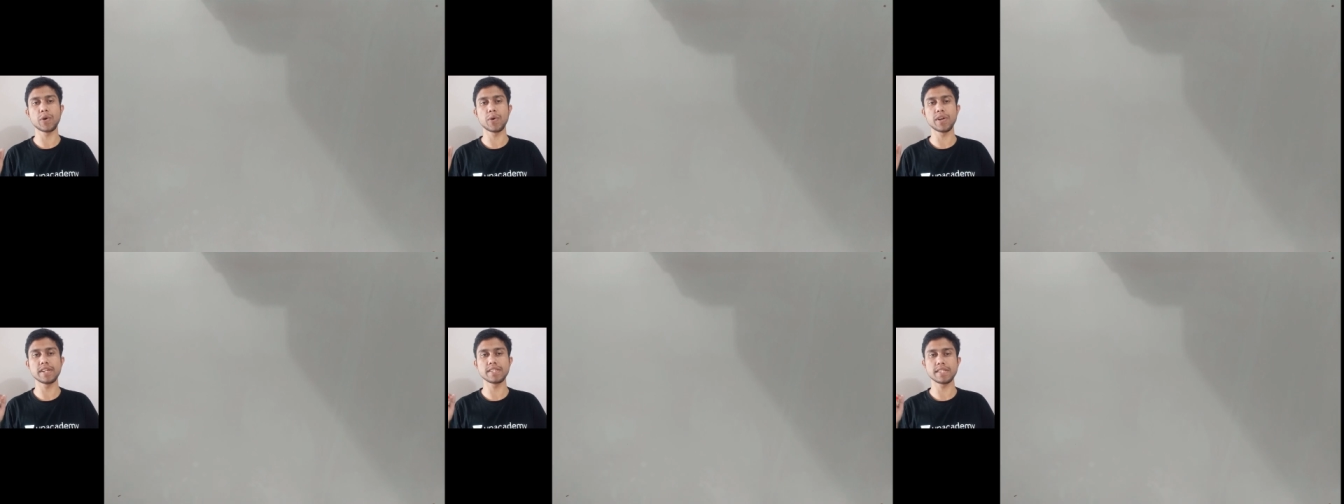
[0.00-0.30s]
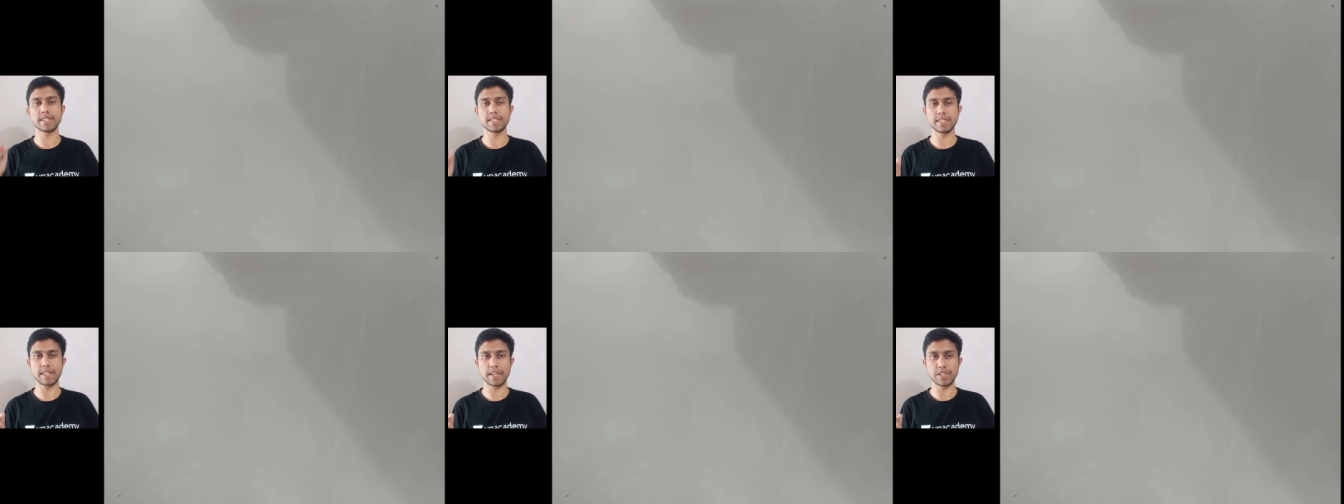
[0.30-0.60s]
is
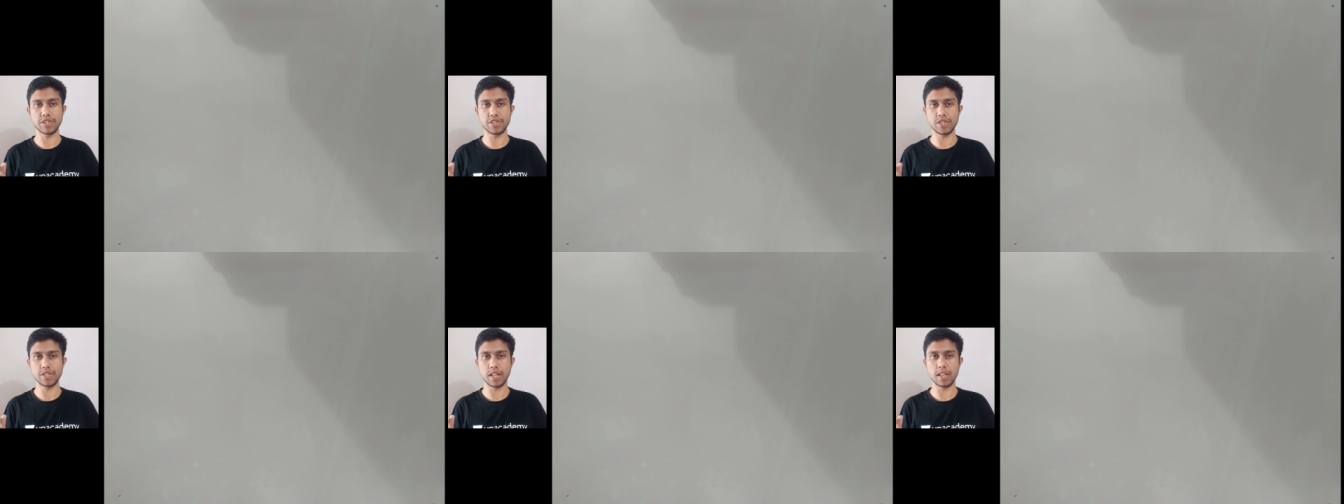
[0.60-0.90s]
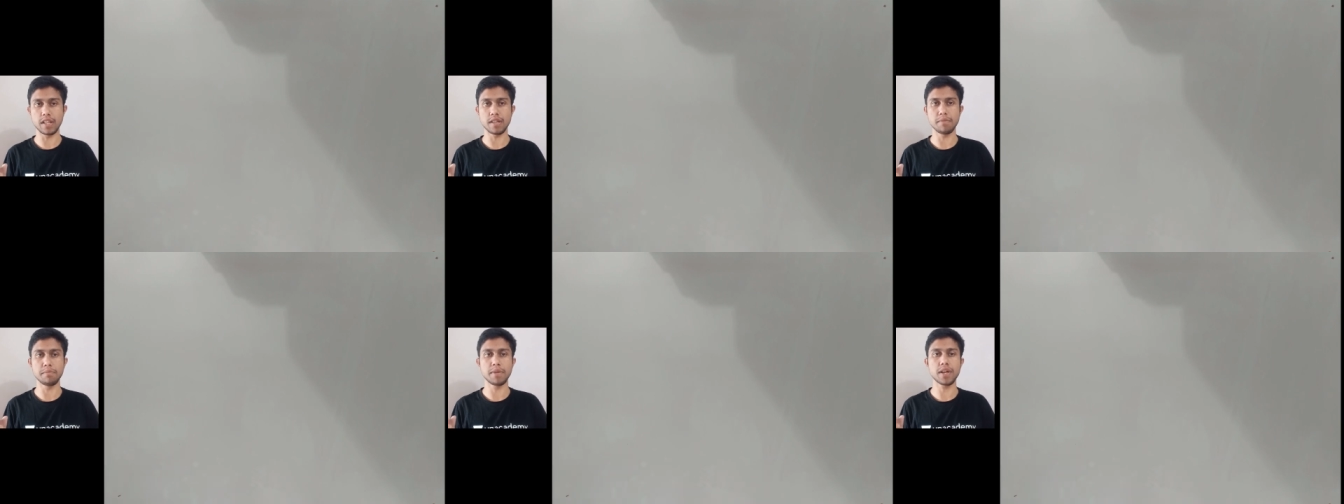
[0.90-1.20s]
essential,
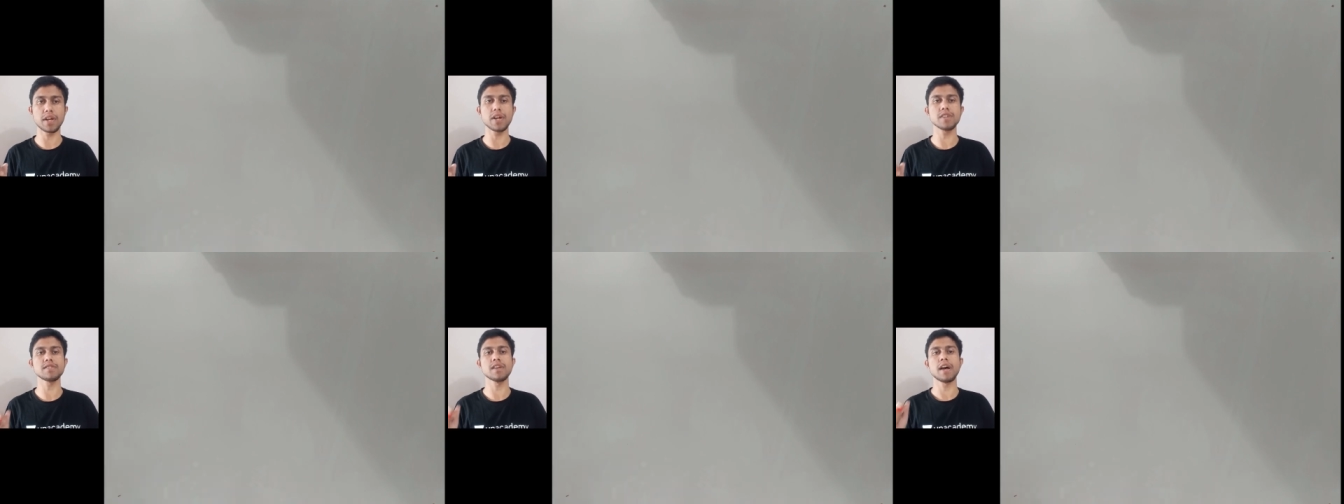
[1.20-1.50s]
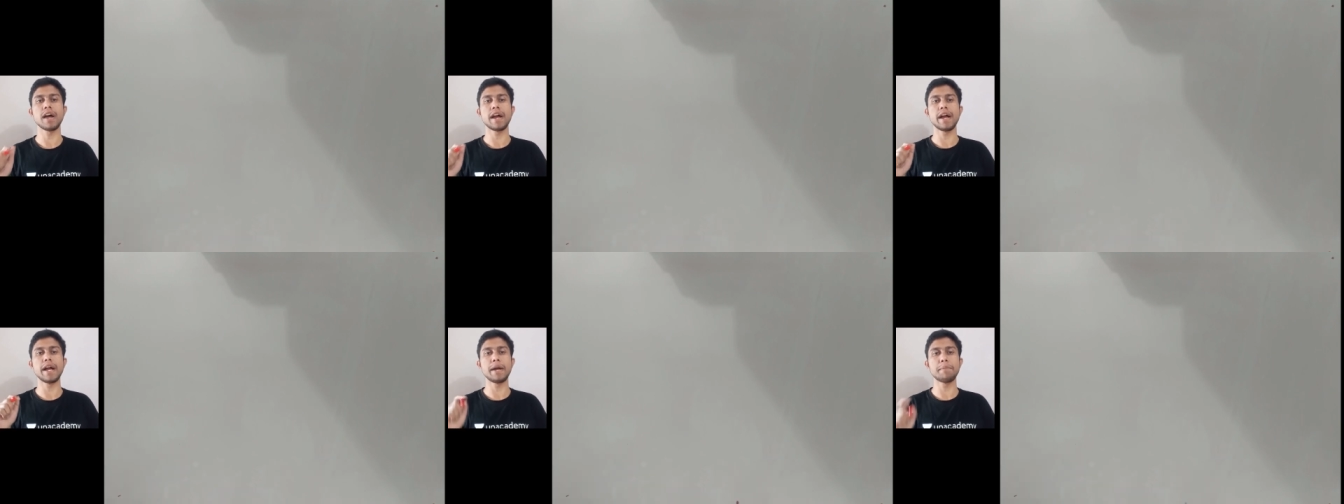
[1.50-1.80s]
because
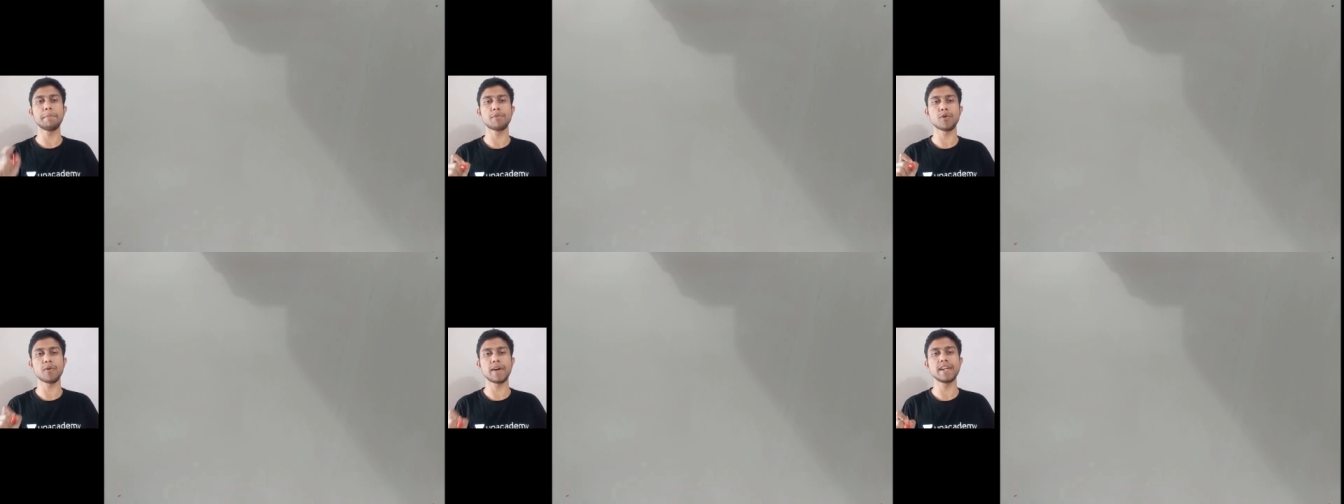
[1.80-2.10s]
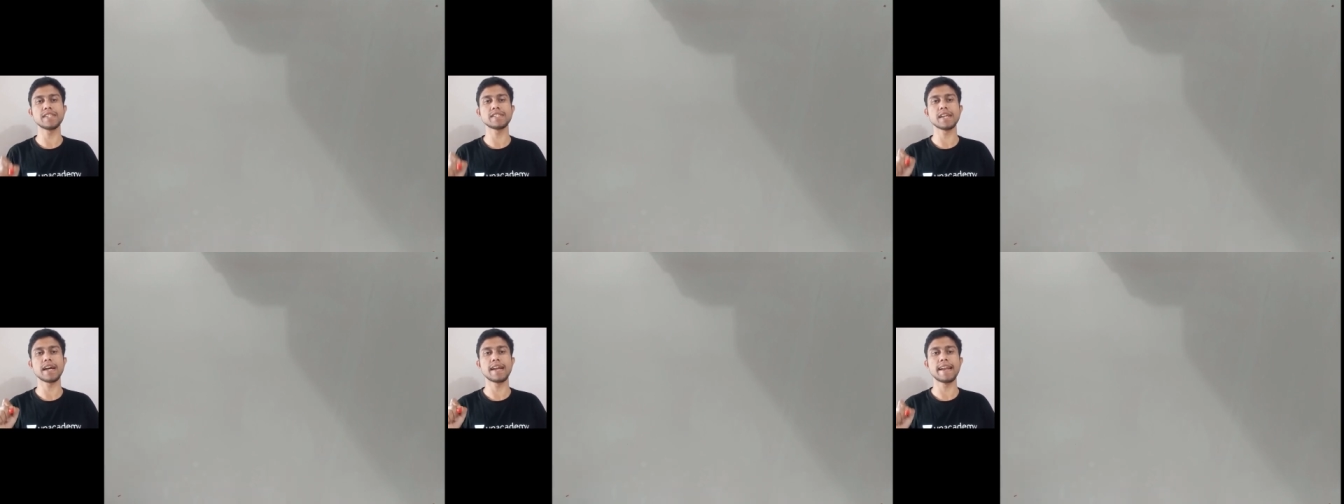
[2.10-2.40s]
it
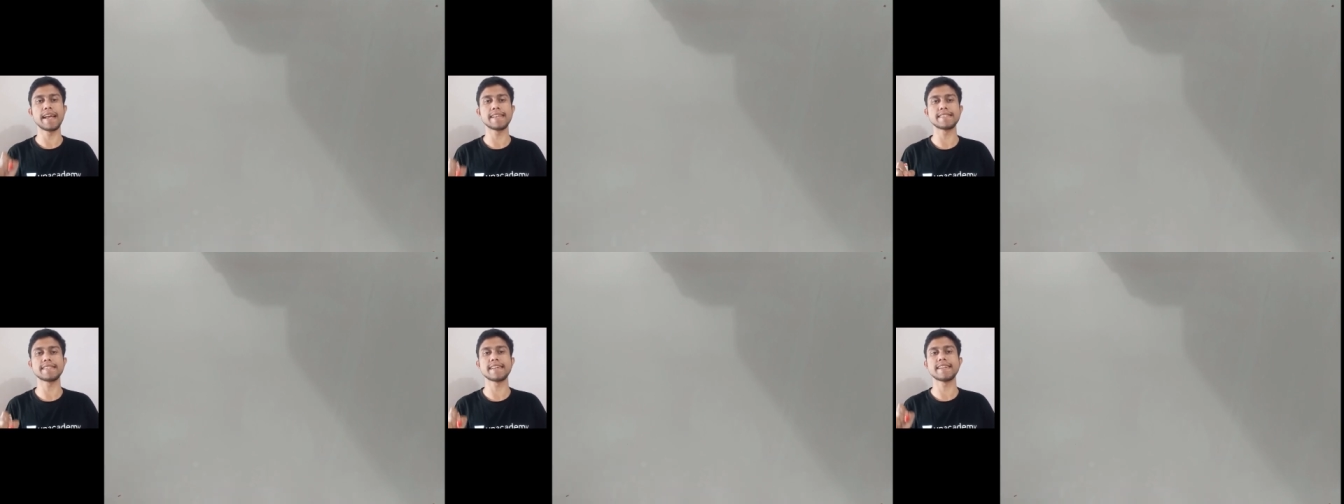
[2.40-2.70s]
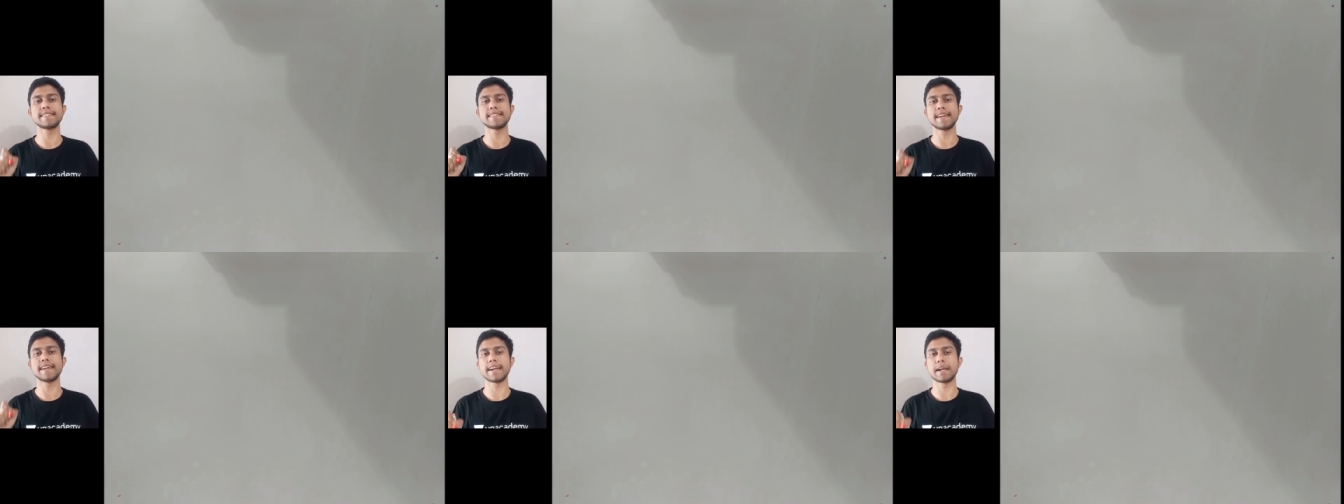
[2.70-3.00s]
provides necessary
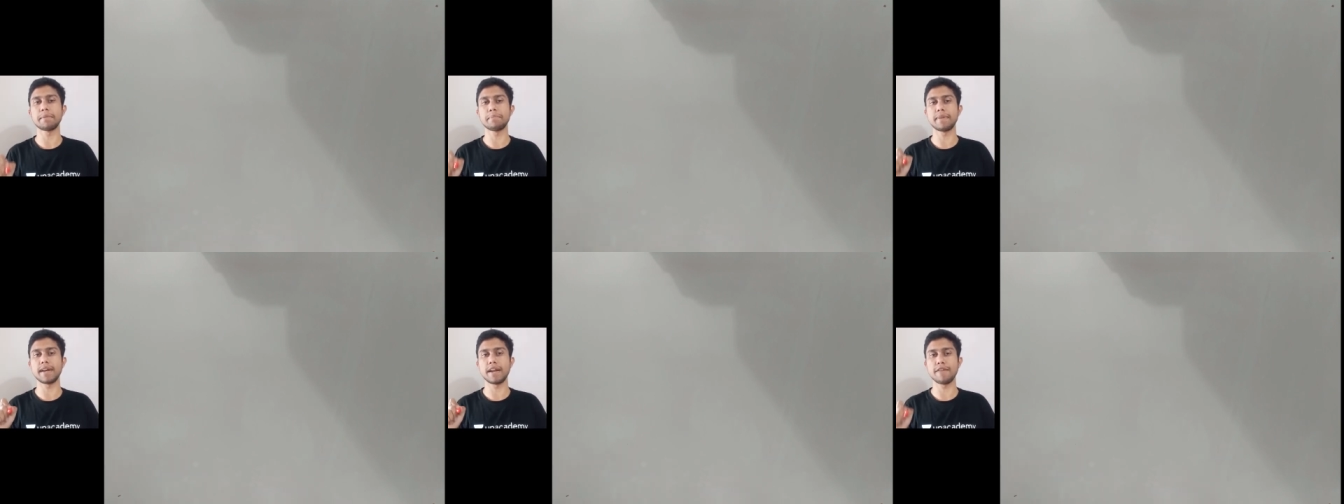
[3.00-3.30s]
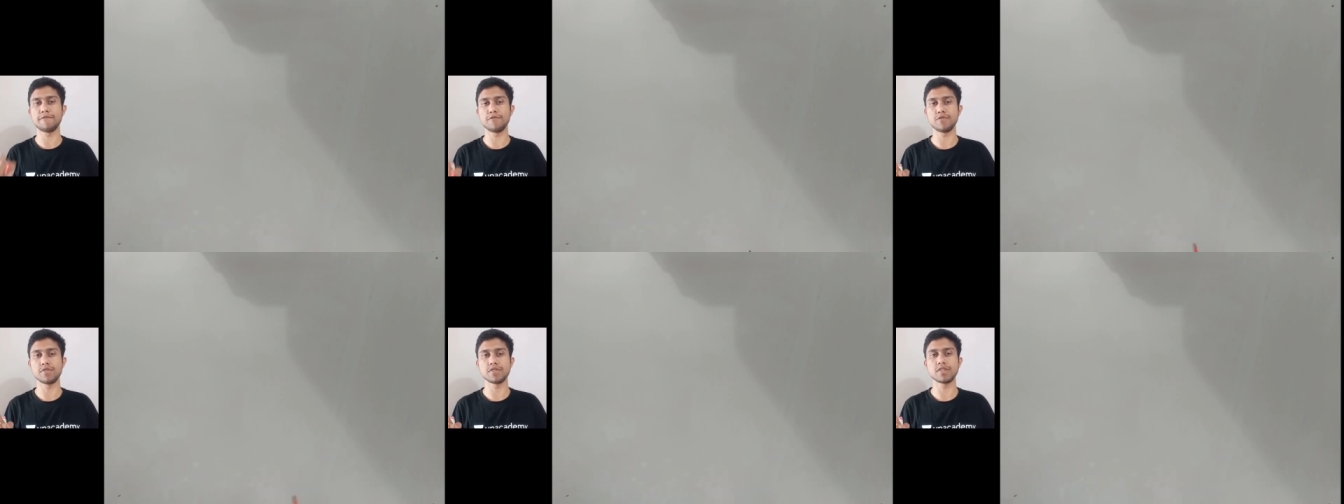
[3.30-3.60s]
centripetal
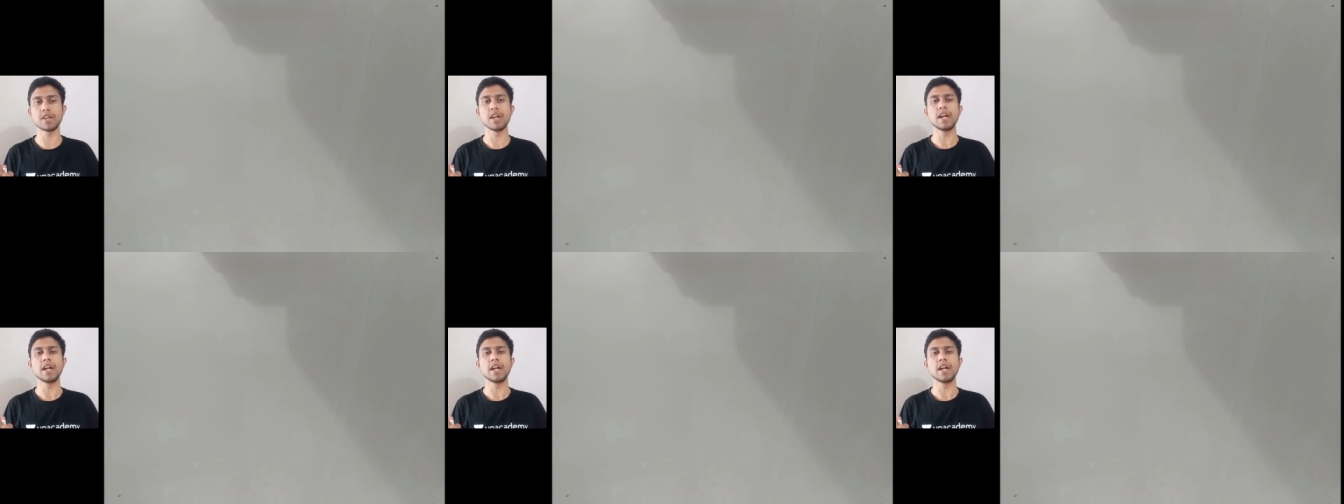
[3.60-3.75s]
force.